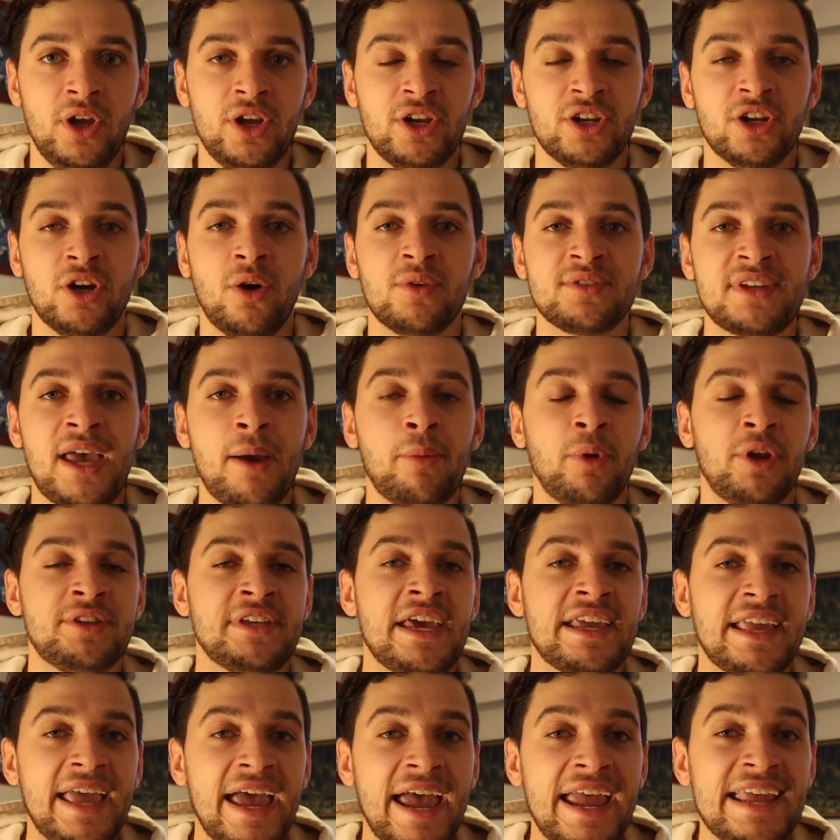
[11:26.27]
and I was able to
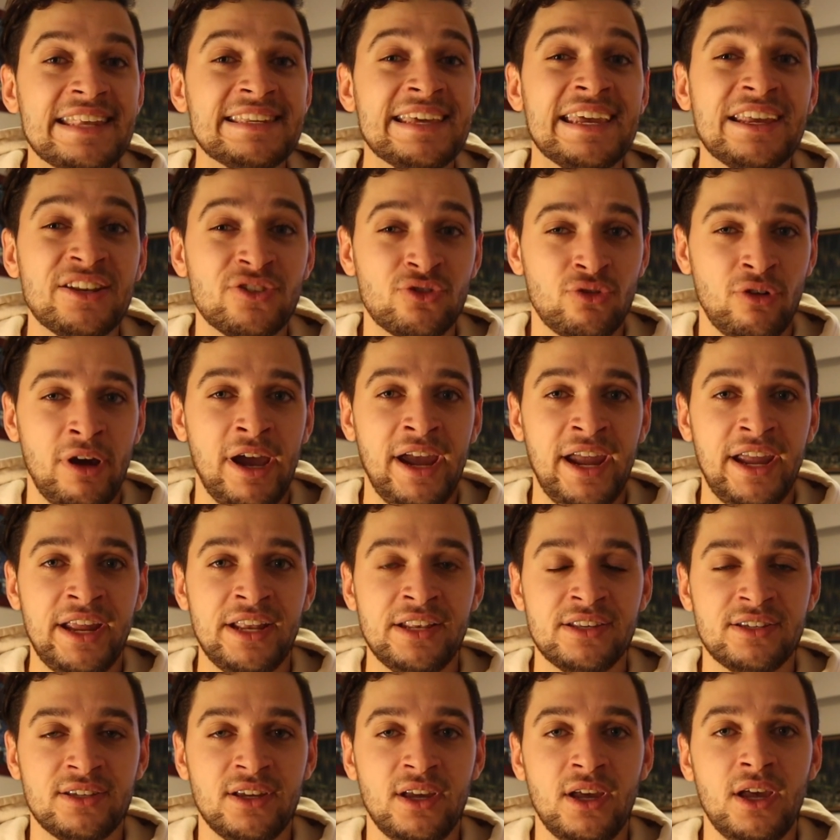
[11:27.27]
take 18
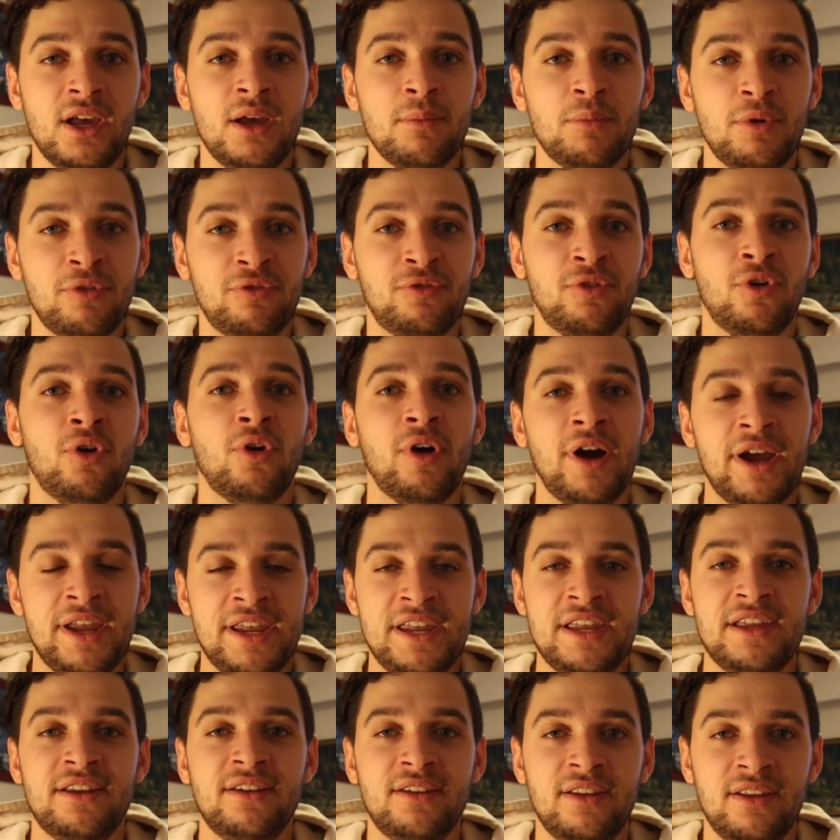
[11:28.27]
trades before I
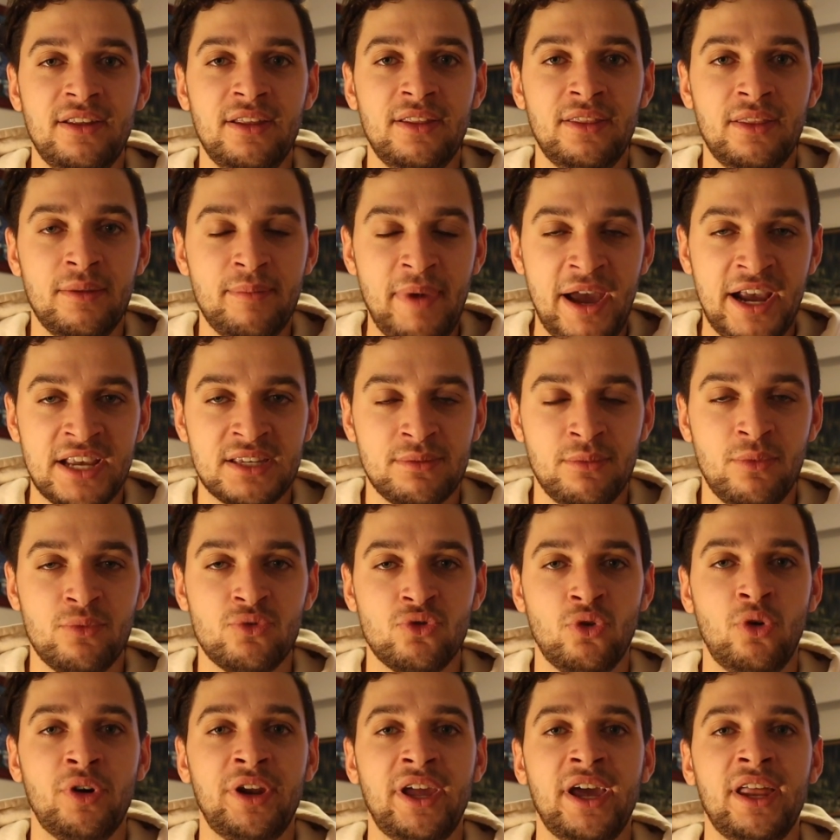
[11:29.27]
hit the maximum
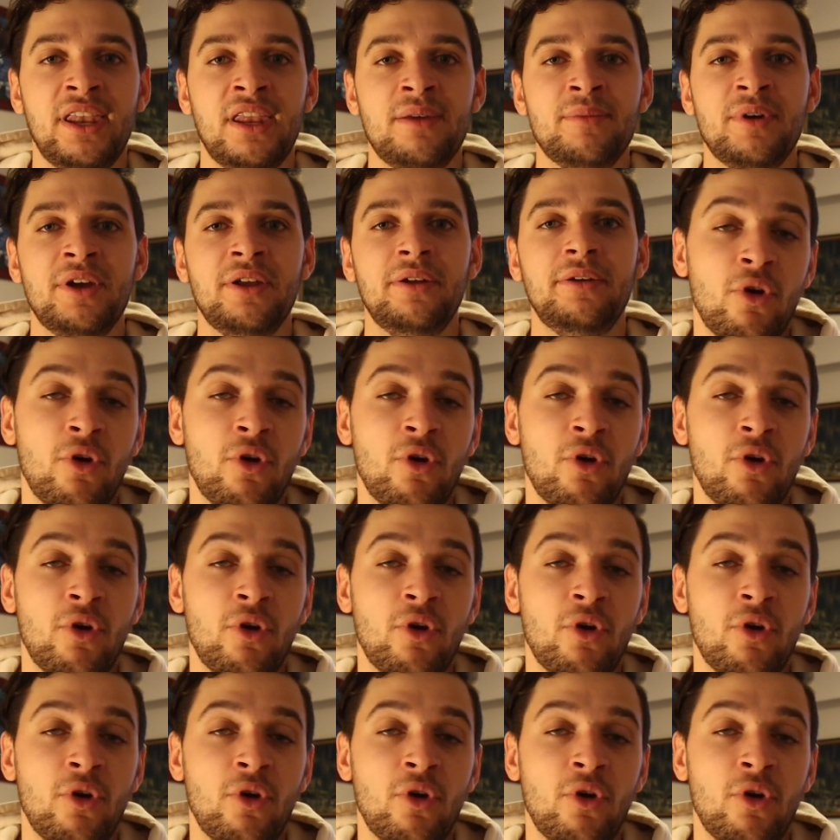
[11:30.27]
drawdown limit.